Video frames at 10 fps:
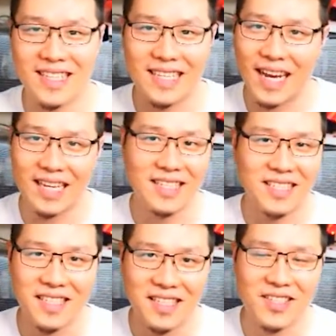
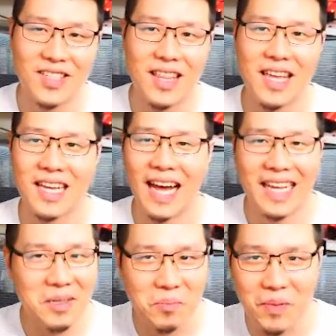guys, here's the thing.
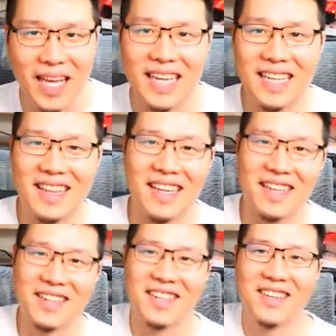I didn't pay
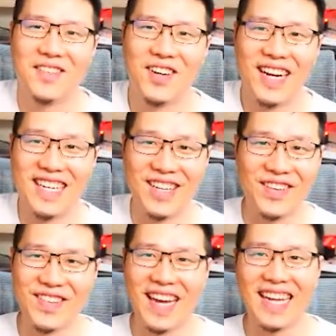anything for
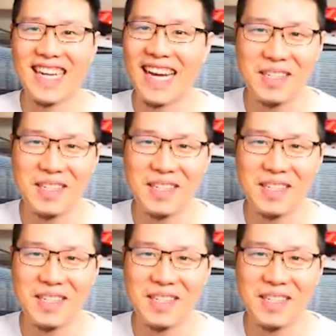any of that.